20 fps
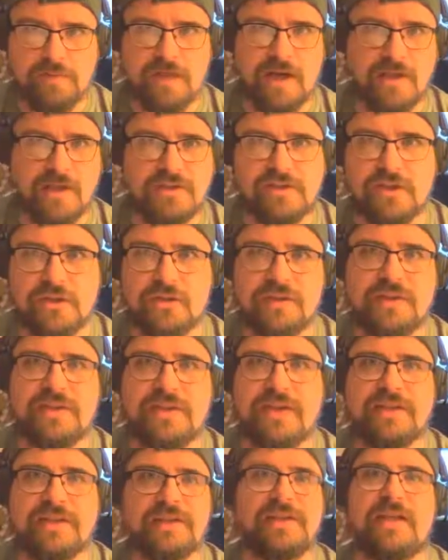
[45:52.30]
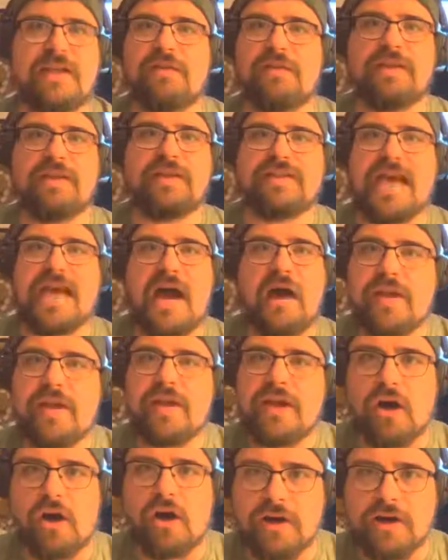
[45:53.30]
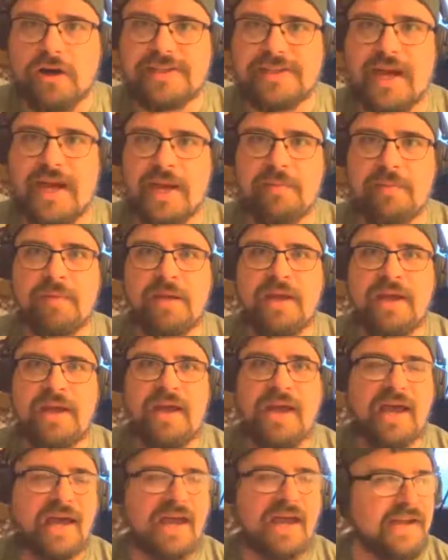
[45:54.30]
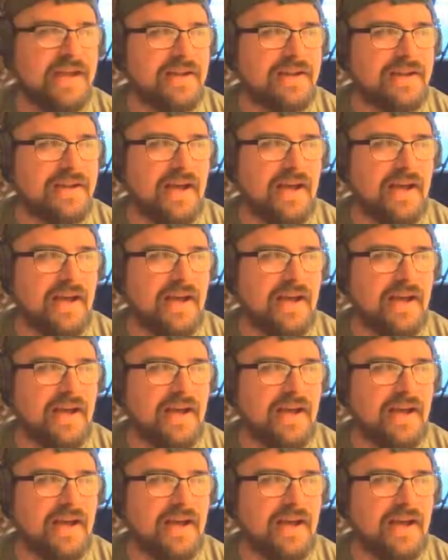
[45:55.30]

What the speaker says: student is giving the townie a hard time, and